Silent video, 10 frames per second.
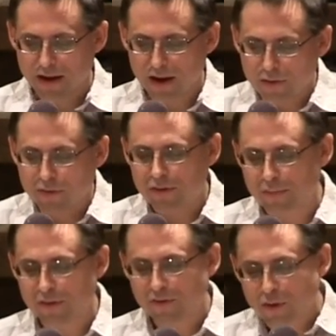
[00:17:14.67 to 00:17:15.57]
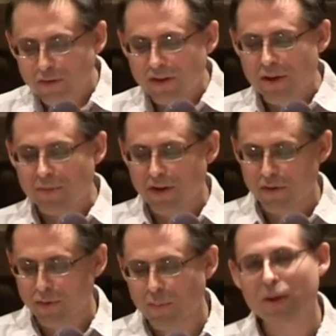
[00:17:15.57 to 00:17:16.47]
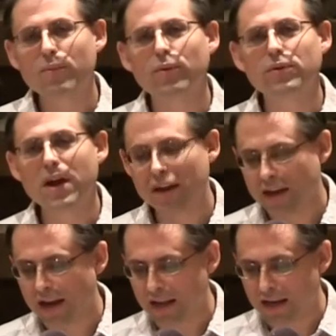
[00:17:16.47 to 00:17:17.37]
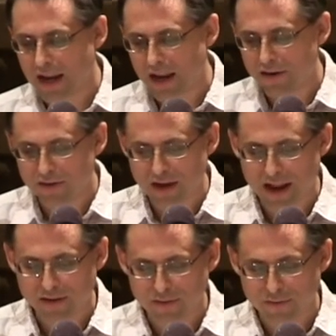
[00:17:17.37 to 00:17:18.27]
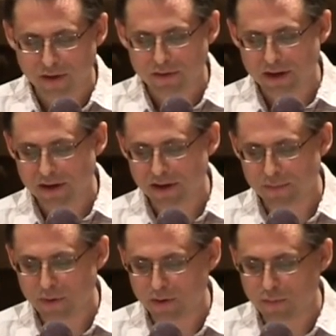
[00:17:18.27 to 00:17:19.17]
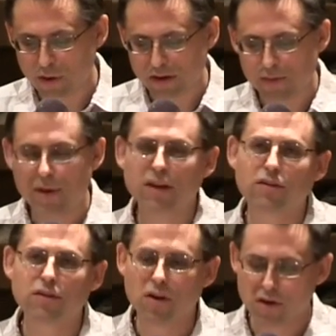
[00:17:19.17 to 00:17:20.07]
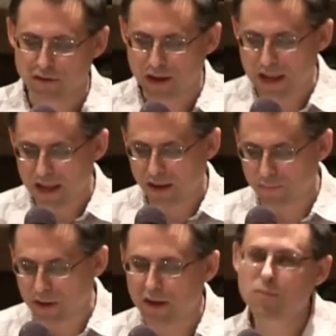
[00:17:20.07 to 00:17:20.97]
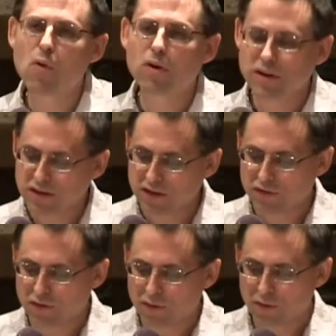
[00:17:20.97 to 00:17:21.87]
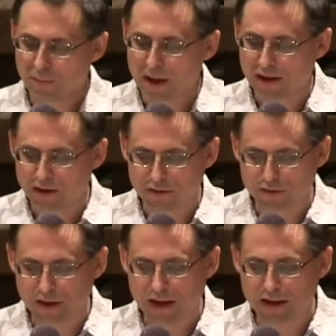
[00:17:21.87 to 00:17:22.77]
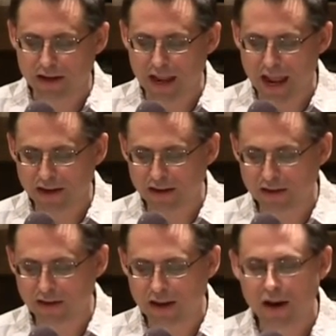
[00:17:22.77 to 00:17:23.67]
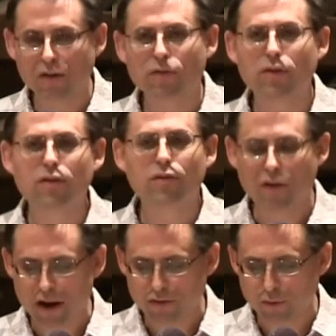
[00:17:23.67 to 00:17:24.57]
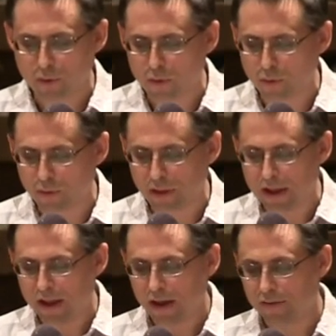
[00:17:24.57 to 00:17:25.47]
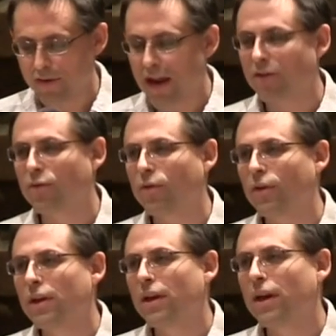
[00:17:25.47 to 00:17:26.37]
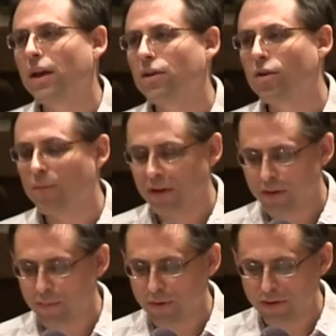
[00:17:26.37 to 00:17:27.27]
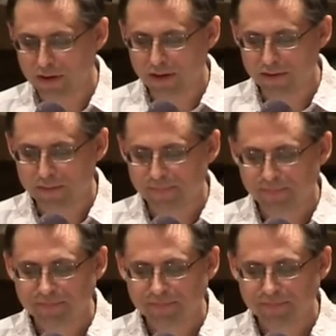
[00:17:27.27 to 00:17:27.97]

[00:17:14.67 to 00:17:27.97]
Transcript: I offer some first steps here for people not yet engaged in acts of solidarity, but who want to make a start in being more intentional about understanding and acting to care for this fragile whole of natural and human communities.